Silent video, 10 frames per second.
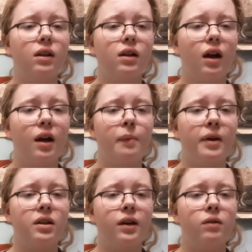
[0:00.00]
I may
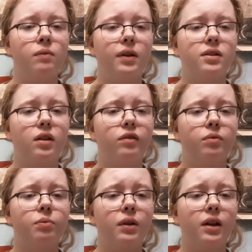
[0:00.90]
doubt myself,
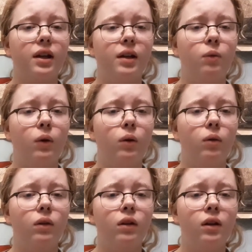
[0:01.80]
but he won't
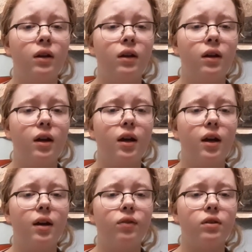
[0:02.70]

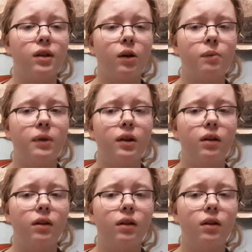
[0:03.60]
ever doubt me,
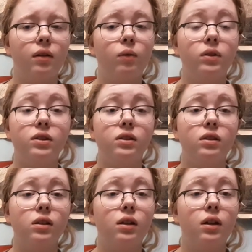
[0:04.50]
which is
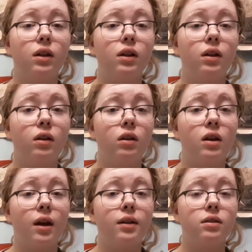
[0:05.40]

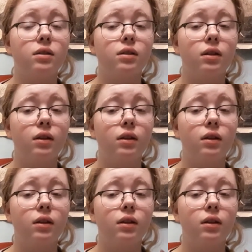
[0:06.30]
nice.